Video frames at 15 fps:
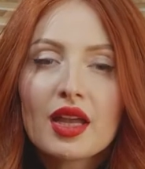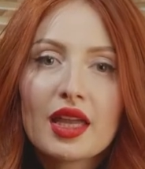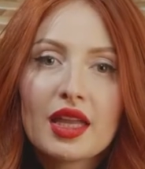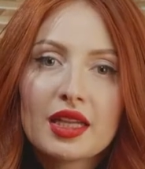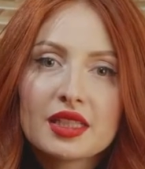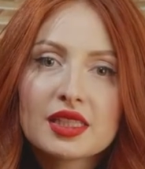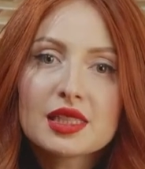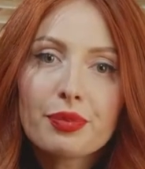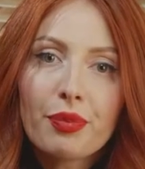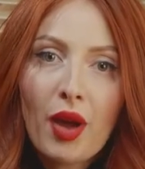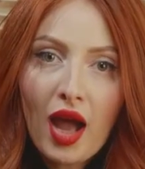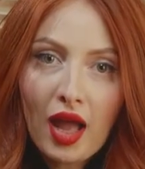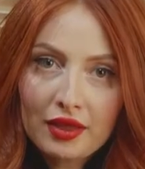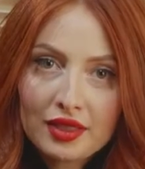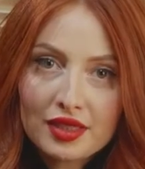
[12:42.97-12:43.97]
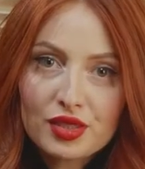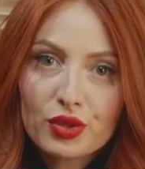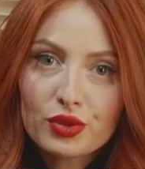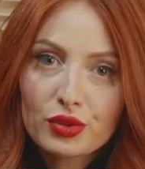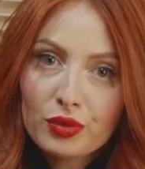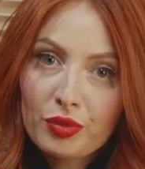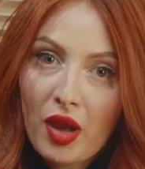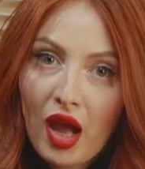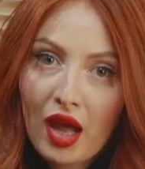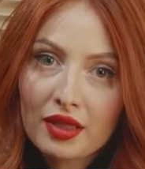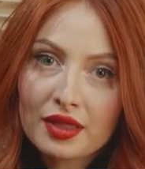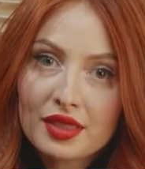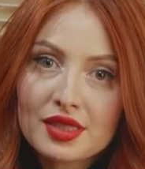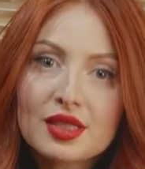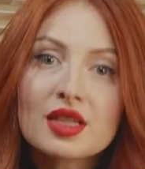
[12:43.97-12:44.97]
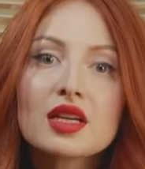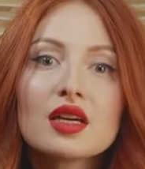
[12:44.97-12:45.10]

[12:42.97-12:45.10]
it's palettes, glue palettes.